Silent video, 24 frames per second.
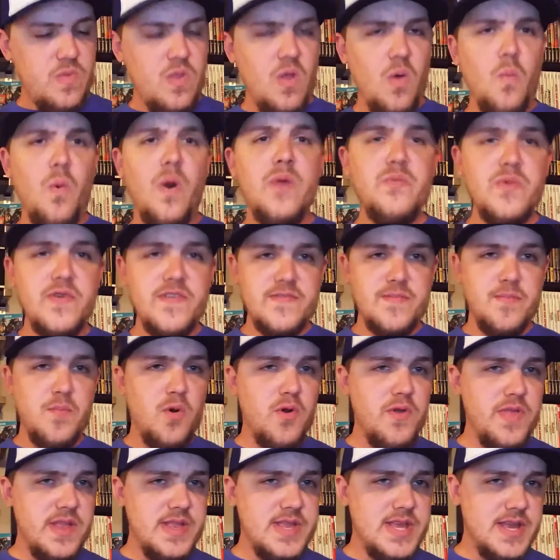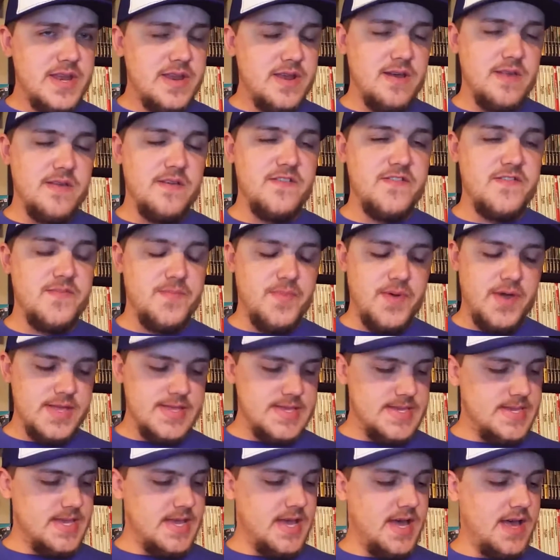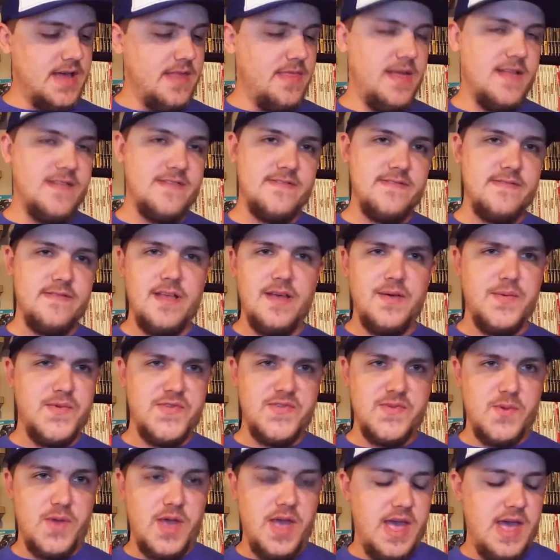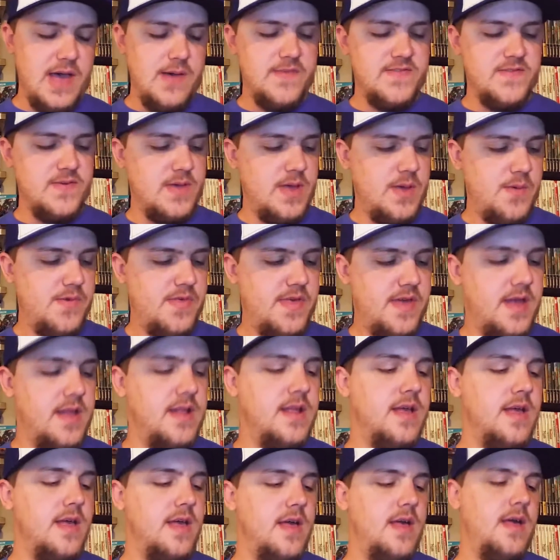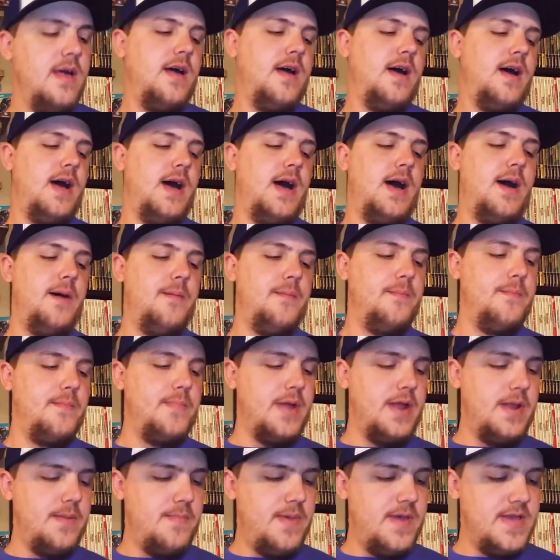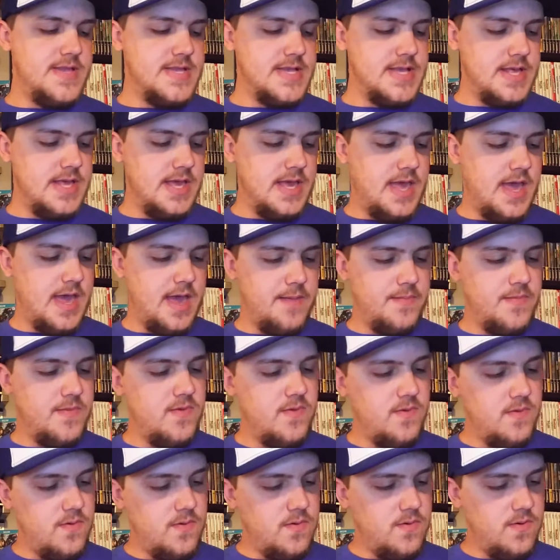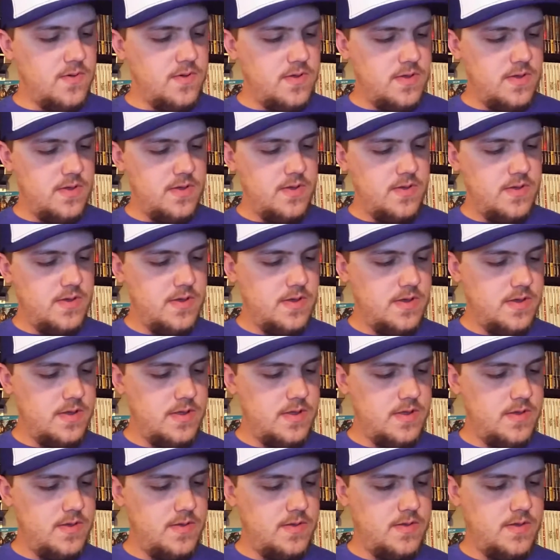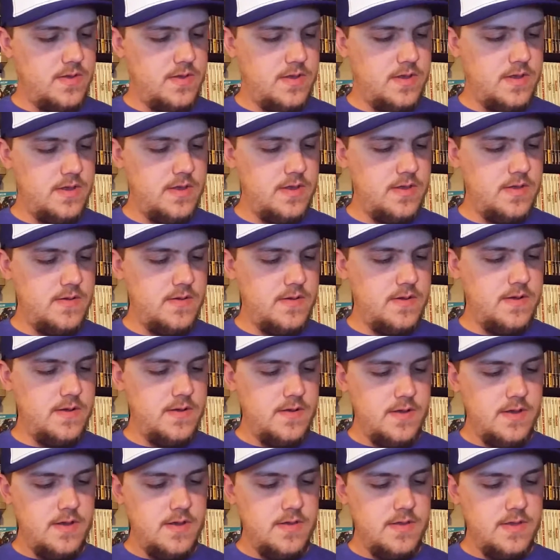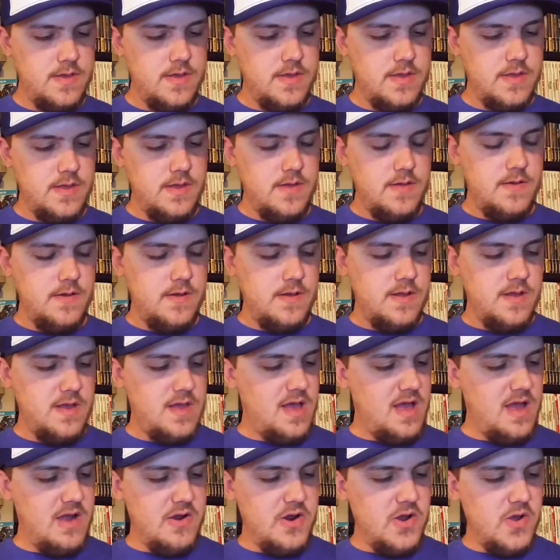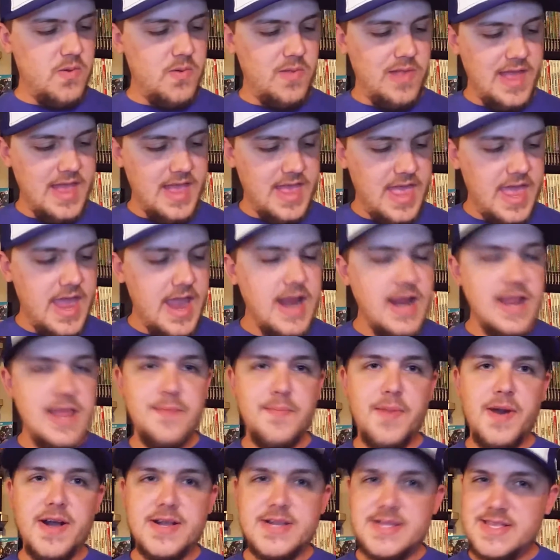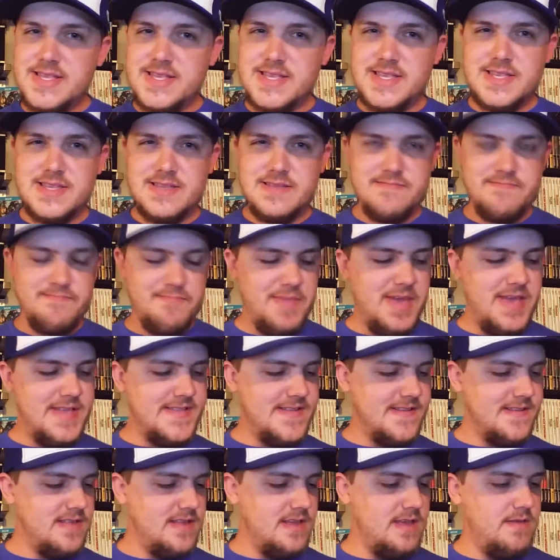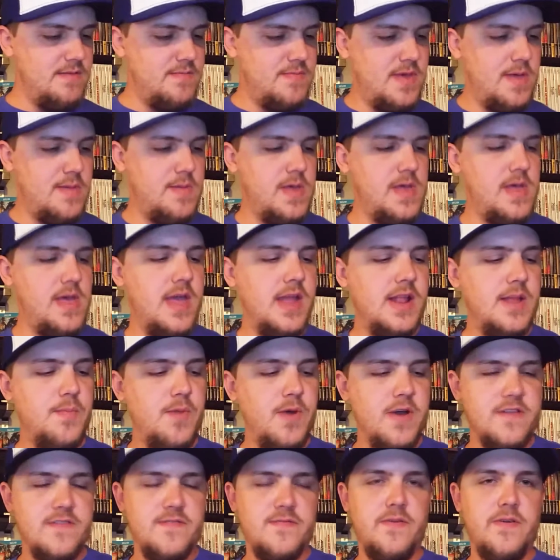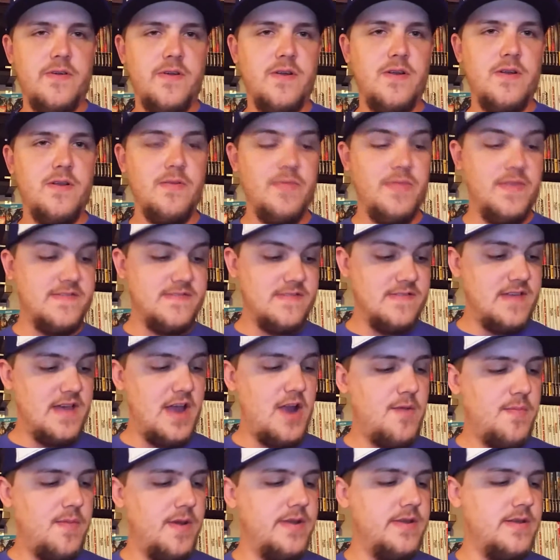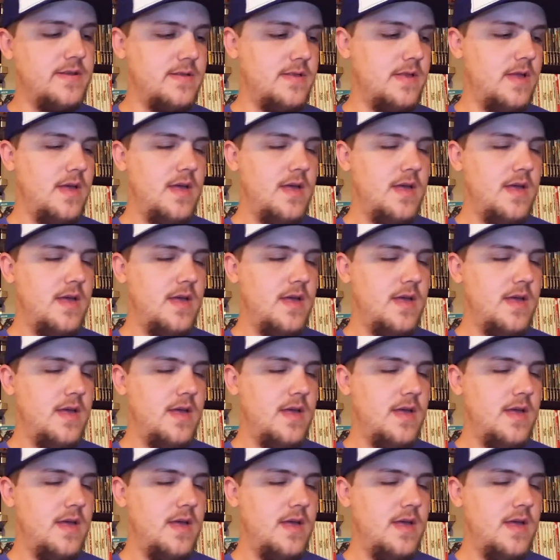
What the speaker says: One was more than $10, but that was okay. I was okay with that. But it basically came to, I don't know, like 80 bucks, basically, maybe 80 bucks for this entire bundle,